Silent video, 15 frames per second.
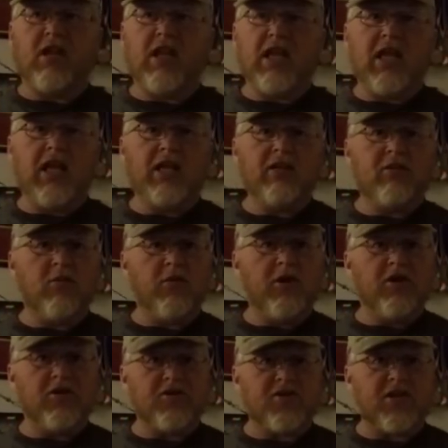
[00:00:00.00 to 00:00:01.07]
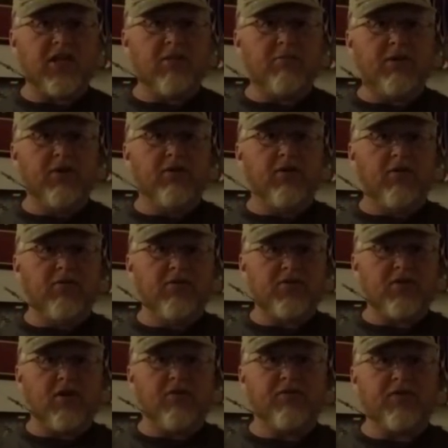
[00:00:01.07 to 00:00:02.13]
the line to where you can see the balloon on the
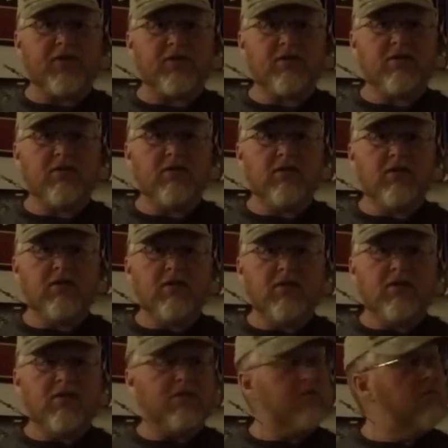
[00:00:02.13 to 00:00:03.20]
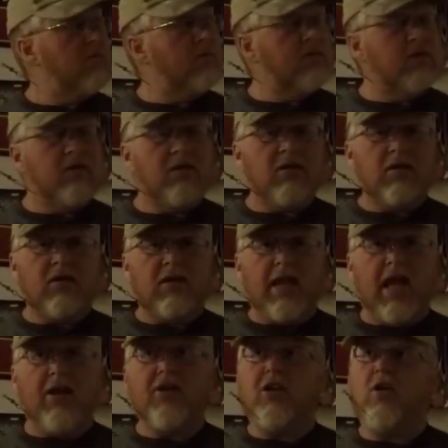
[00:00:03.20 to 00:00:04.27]
surface.
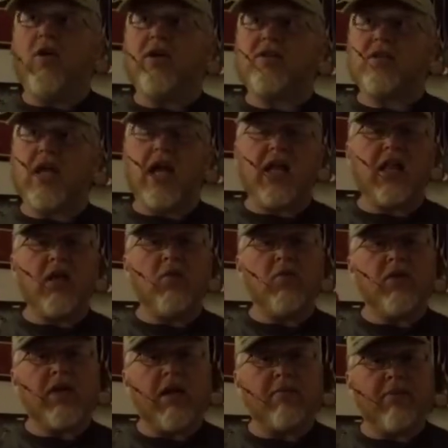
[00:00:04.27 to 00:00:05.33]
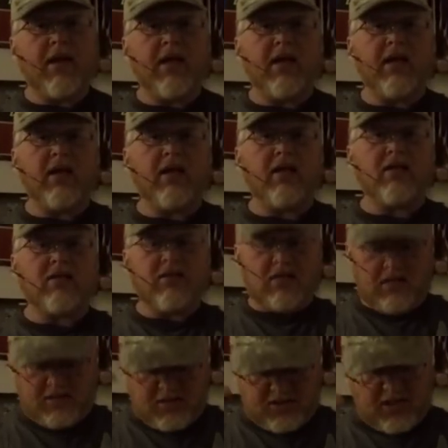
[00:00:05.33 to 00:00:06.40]
Now you know exactly where that bait is.
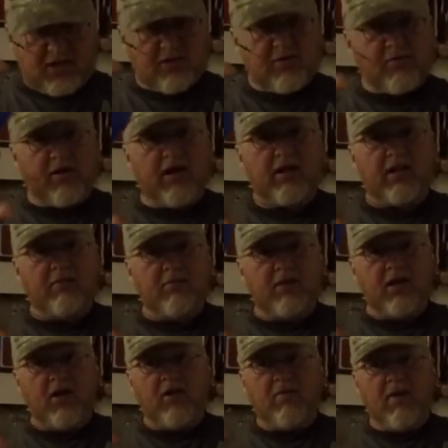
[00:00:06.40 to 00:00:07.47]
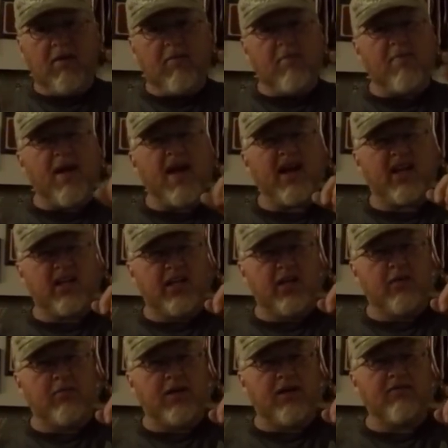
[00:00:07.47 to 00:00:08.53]
It's sitting directly below. It may be back a
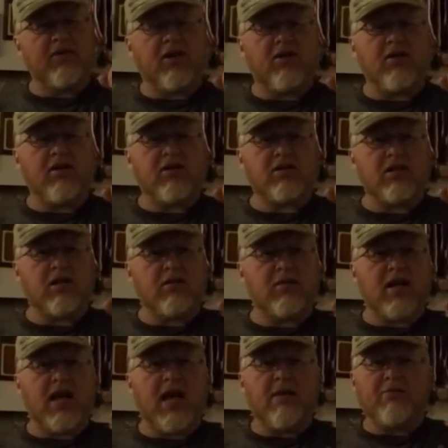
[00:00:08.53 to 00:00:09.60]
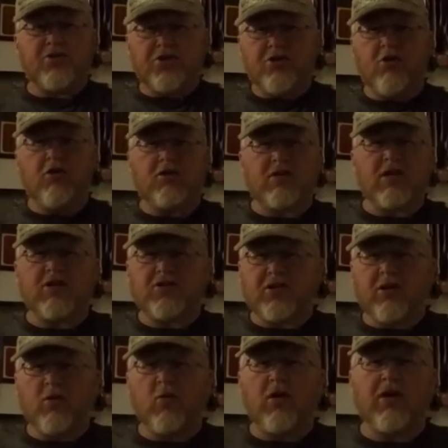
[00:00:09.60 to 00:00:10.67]
little bit. The current's a little bit high, but you know
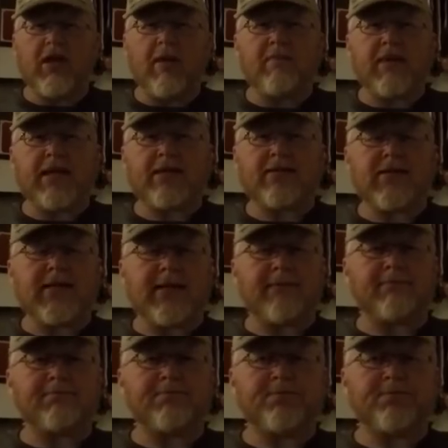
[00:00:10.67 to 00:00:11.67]
essentially where that bait's at.